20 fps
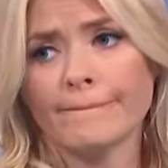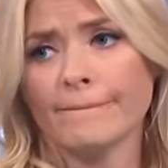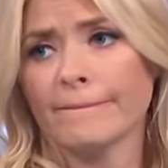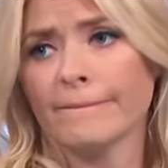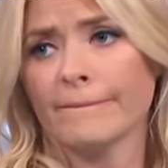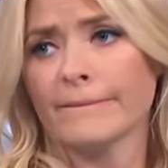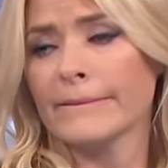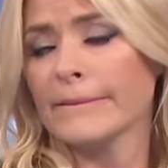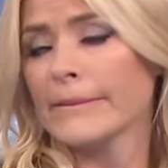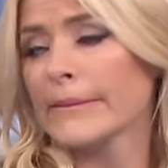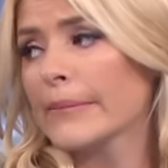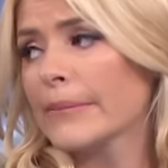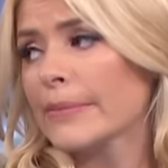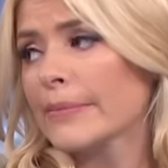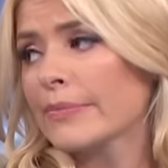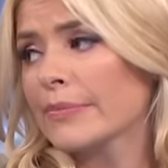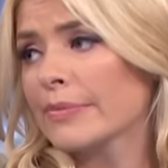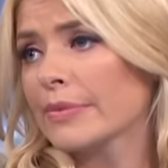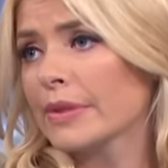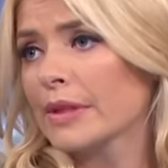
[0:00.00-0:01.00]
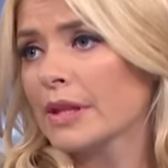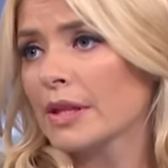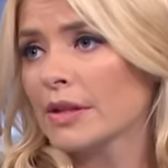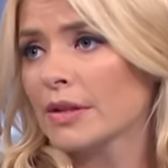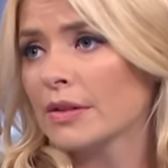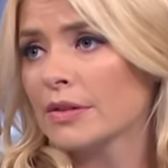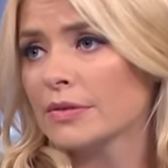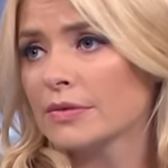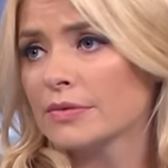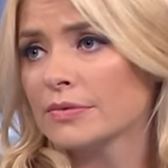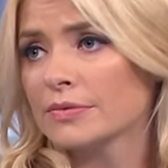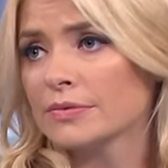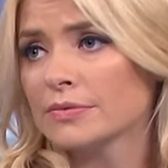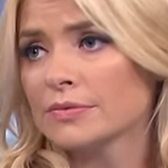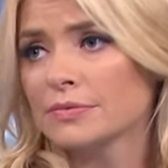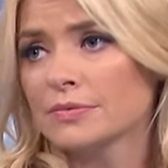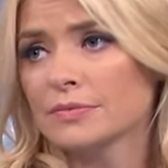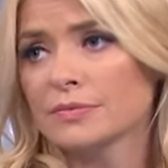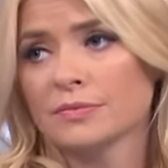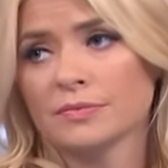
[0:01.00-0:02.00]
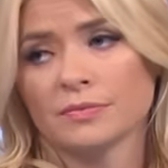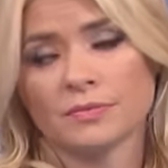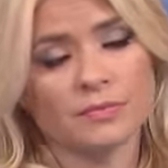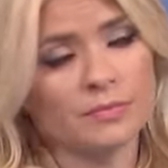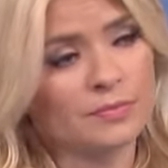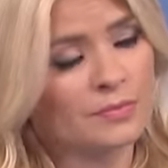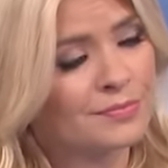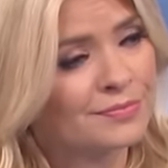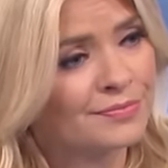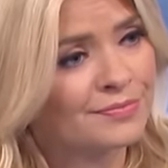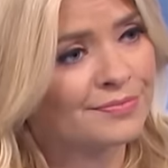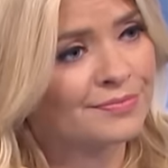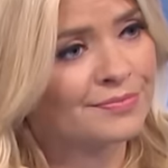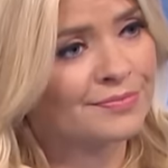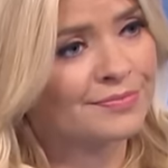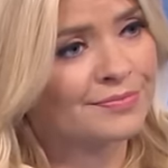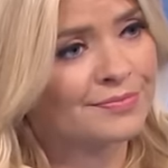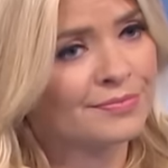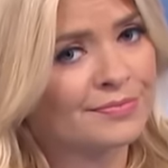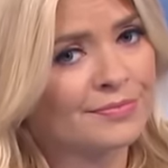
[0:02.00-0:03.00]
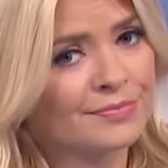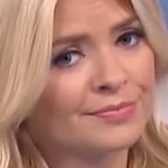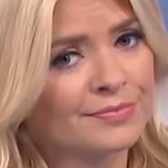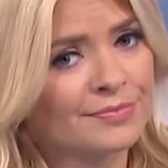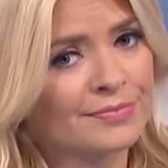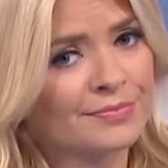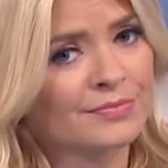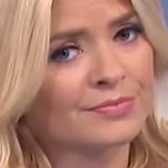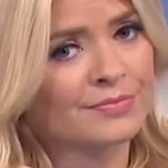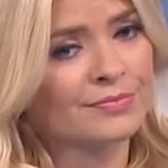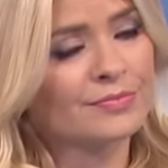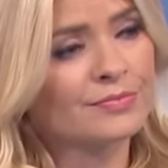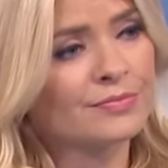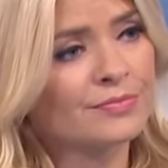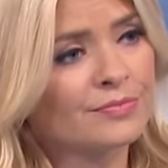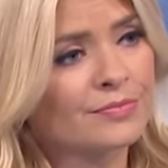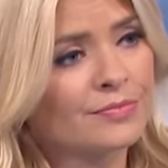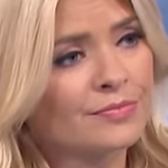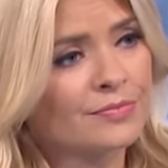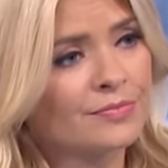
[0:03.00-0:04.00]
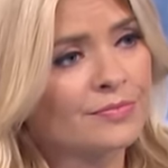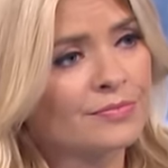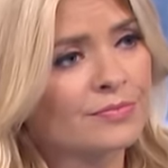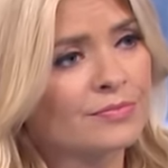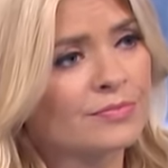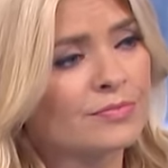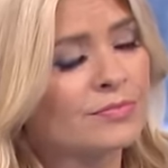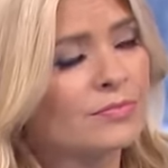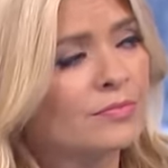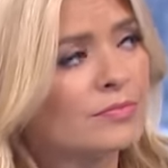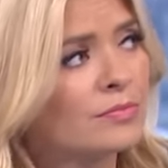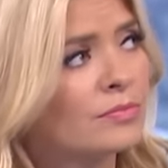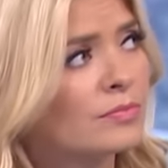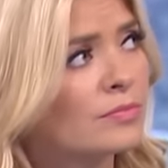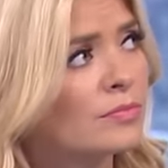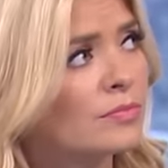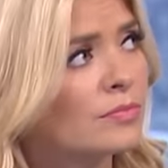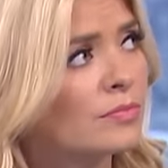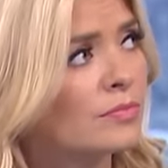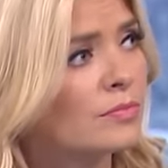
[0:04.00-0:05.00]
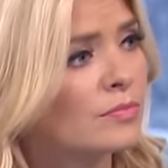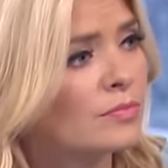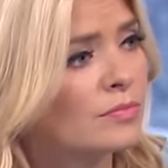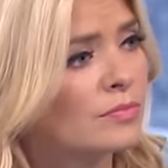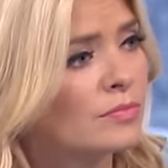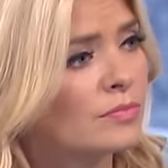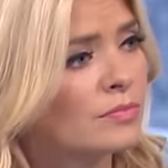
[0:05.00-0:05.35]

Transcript: This person isn't speaking.